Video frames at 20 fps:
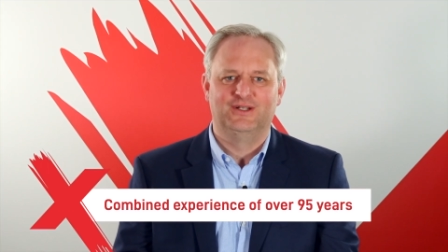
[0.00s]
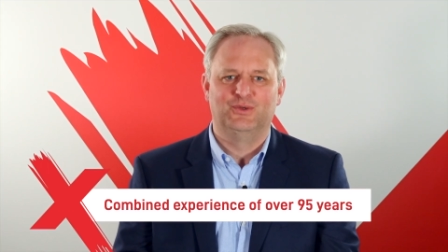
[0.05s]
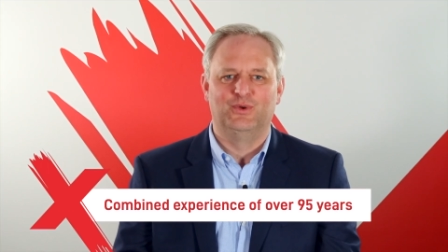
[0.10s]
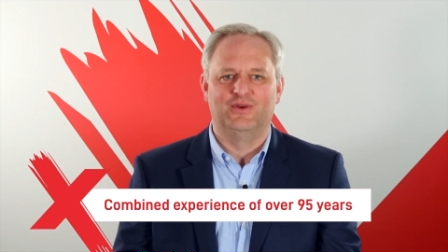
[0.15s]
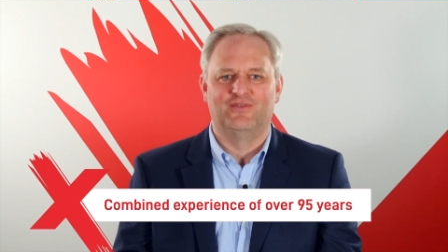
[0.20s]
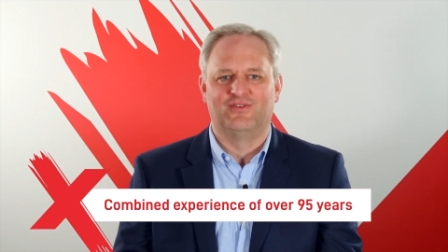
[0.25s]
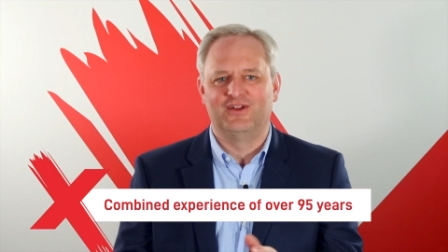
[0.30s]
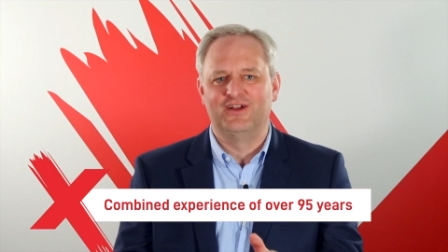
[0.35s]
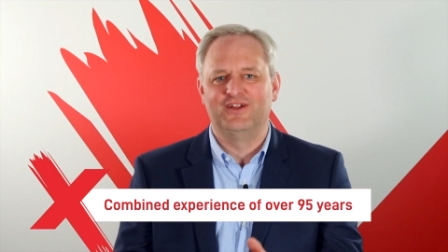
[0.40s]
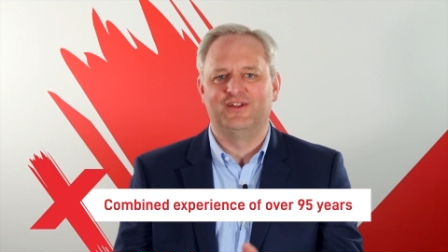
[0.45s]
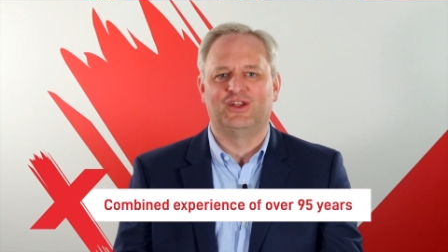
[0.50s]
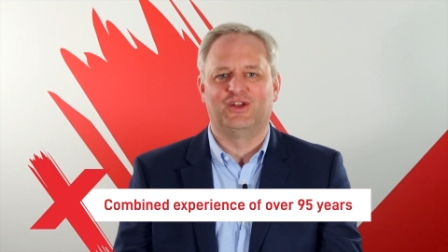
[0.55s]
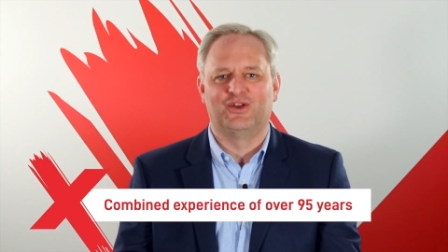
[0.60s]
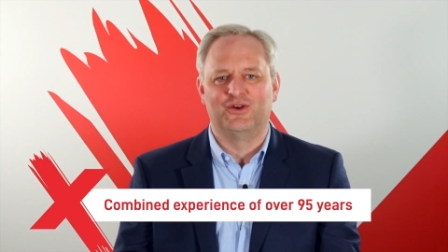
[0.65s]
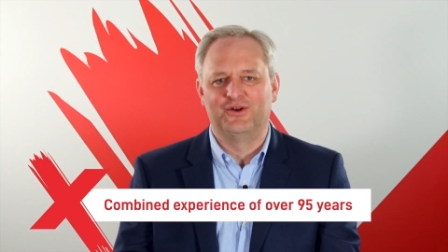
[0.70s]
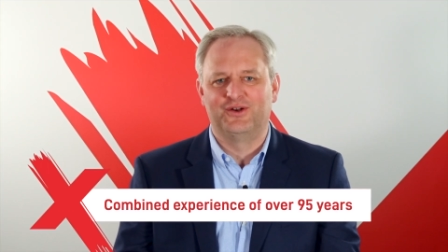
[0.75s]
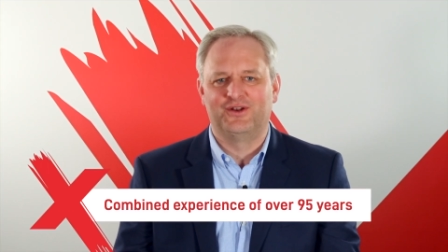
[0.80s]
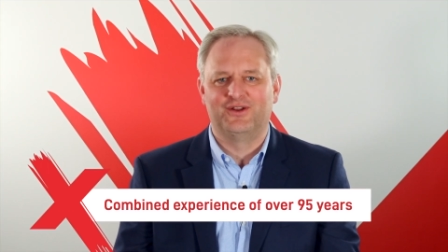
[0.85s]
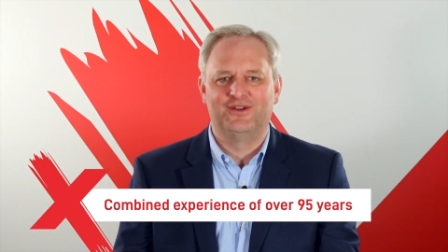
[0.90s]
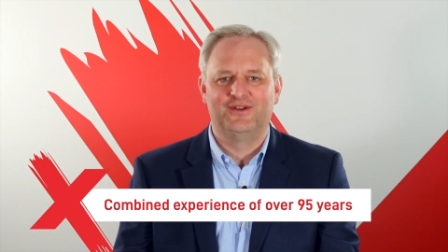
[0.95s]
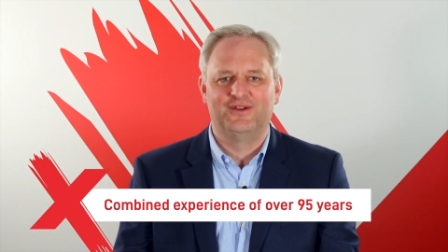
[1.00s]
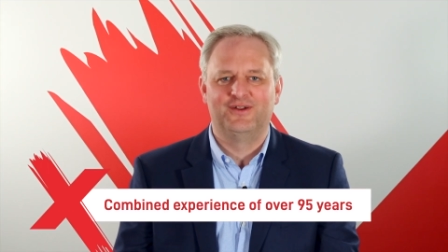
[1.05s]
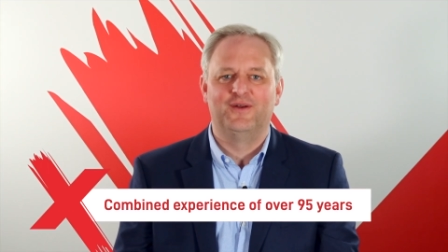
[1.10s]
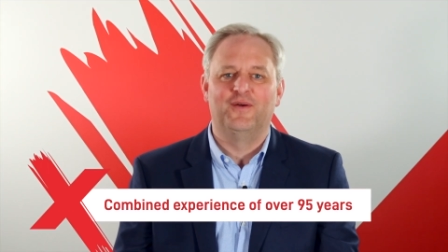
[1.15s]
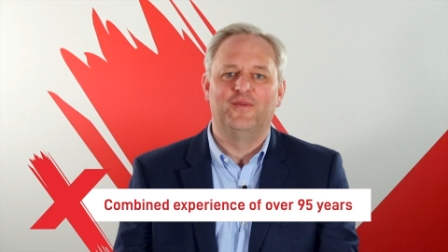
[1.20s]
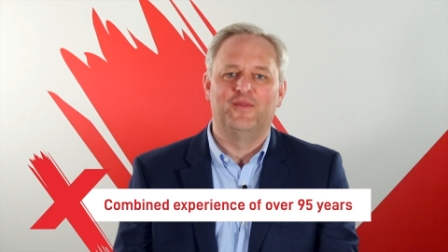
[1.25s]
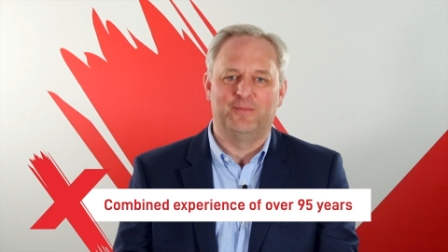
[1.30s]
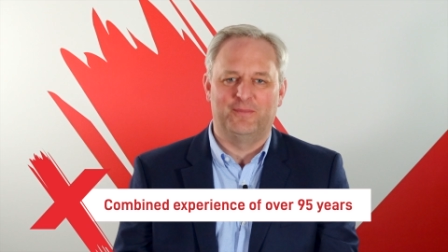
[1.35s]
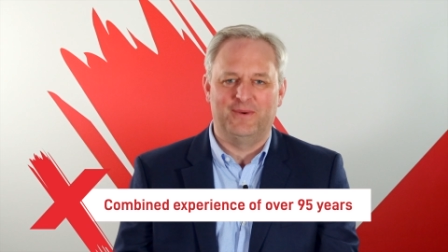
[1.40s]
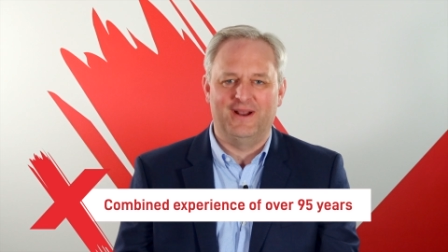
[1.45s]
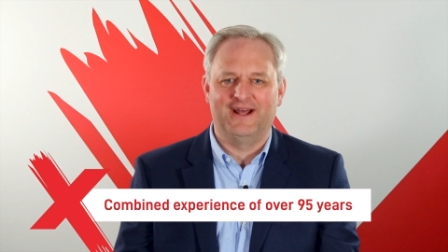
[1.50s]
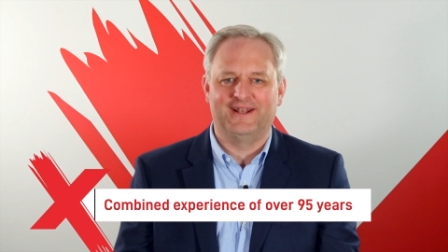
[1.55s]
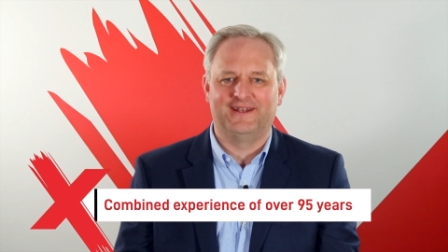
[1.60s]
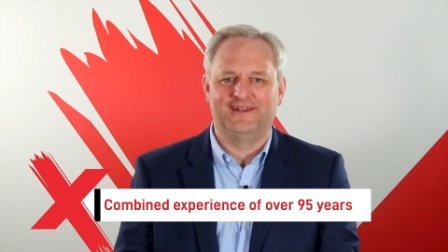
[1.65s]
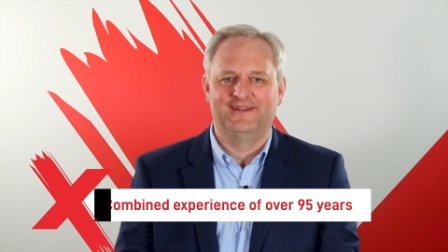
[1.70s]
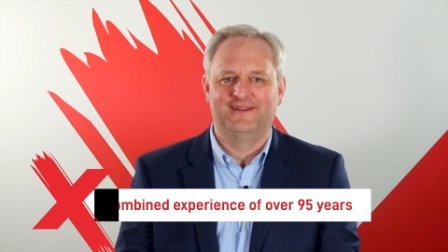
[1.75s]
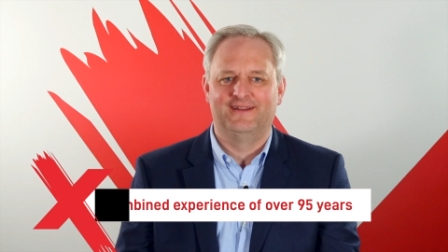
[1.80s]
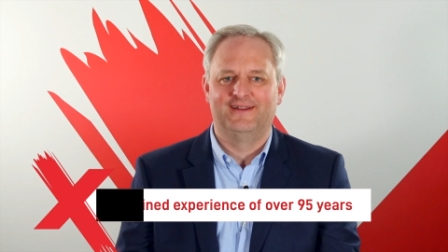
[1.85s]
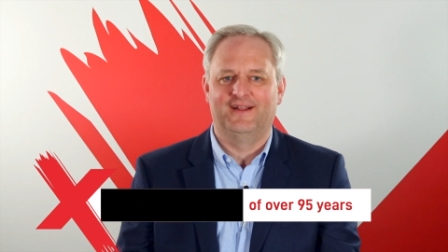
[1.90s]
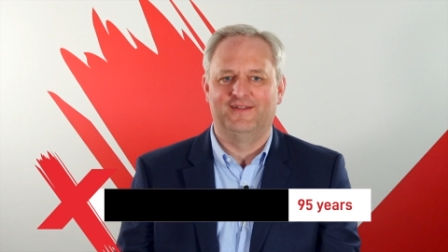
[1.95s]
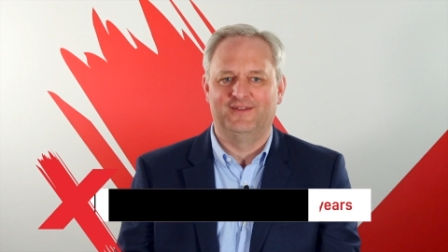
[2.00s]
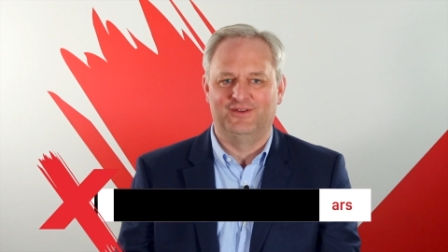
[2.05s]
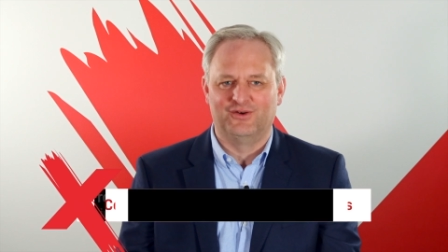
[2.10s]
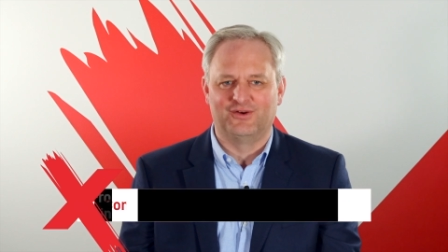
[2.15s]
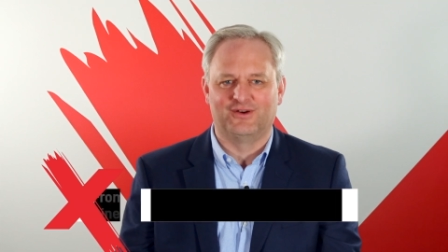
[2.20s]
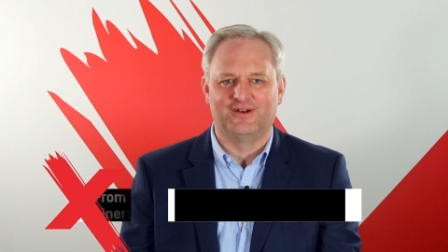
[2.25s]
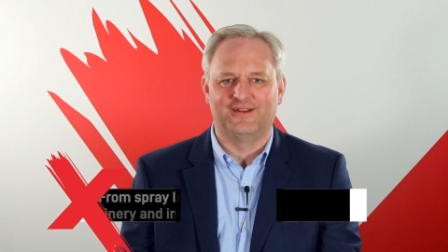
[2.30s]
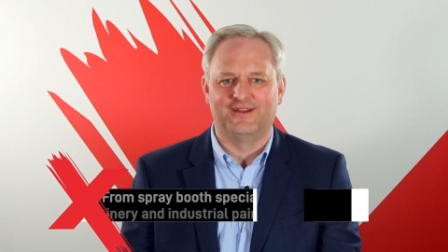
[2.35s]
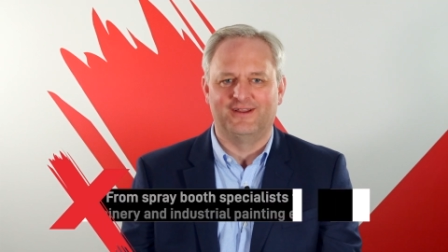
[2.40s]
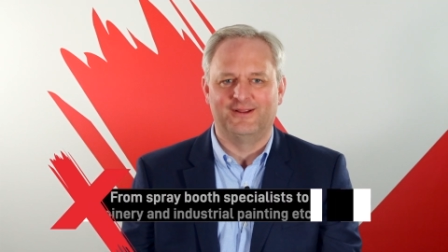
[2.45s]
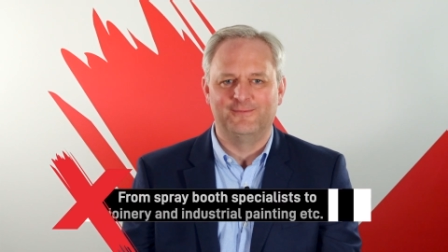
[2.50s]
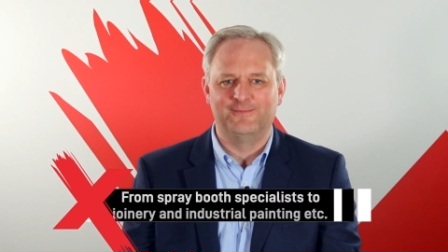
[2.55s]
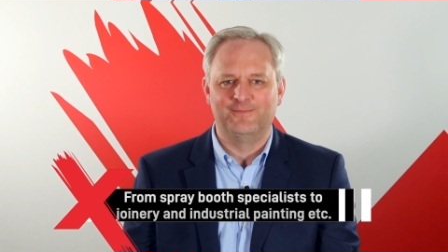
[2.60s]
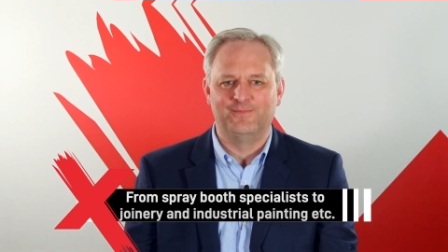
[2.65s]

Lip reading: we've learnt the good, the bad, and the ugly.